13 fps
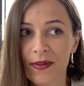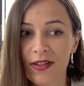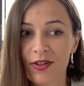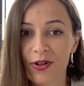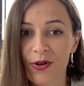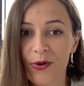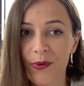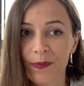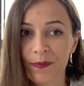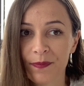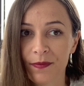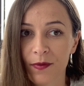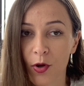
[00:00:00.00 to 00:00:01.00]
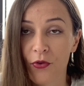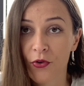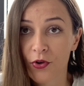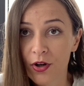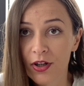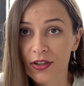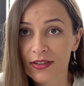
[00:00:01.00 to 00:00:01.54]
So, of
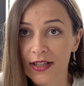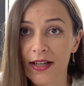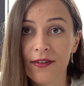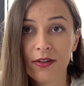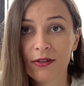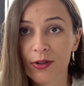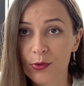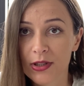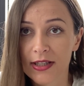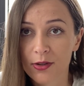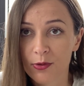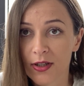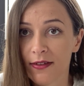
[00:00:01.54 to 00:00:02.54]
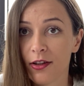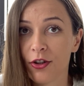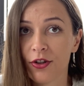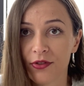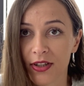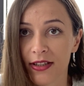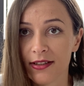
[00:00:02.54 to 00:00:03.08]
course, everyone would like to have a lot
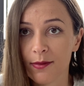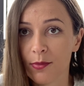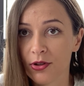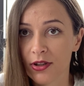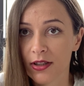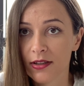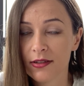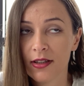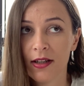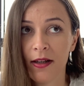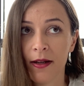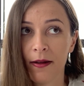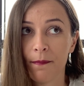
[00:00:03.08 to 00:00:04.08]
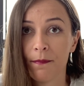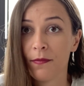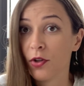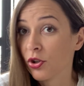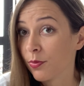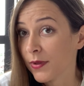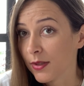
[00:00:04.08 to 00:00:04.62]
of testimonials.
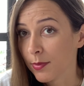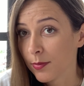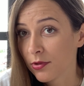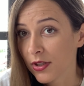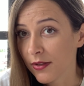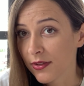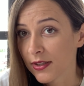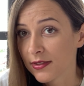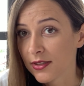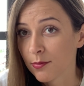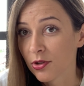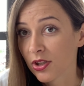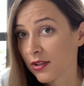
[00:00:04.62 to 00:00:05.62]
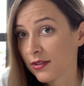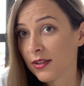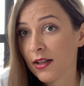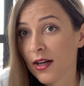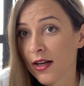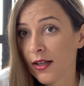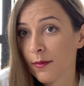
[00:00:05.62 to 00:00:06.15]
Not many people give testimonials,
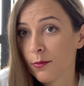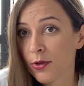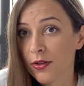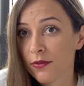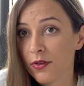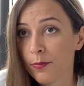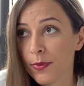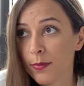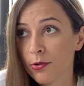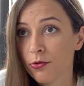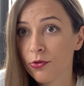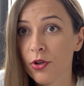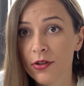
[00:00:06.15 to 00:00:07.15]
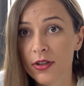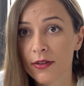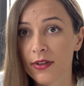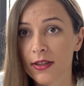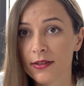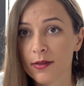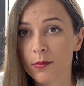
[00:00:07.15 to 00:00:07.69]
and I'm one of the people who don't give
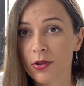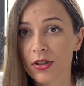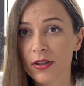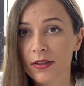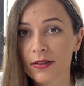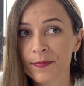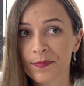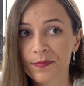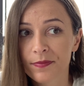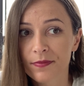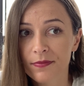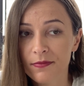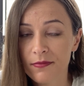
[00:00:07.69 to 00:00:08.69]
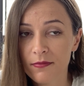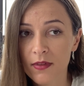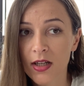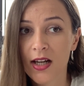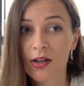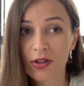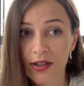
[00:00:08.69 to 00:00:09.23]
testimonials.
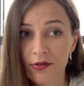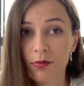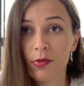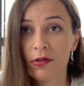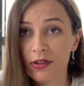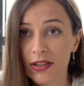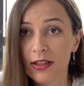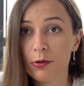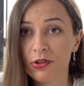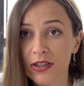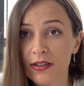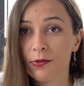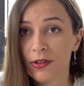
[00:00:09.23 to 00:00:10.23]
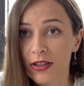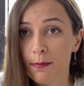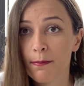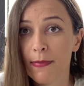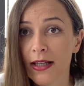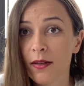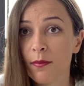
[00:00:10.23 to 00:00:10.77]
I would have to be really
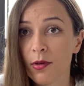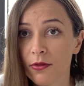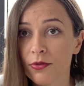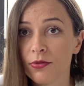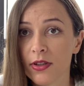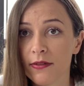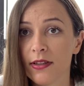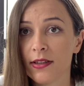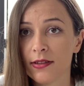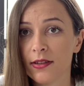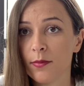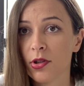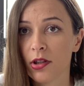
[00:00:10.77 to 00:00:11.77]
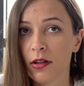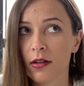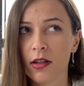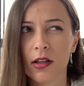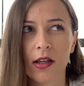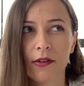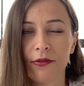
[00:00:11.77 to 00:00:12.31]
mind blown to give a testimonial,
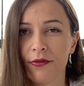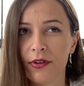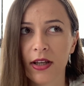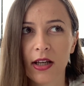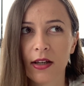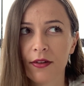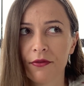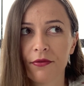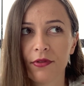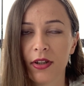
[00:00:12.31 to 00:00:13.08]
and I think I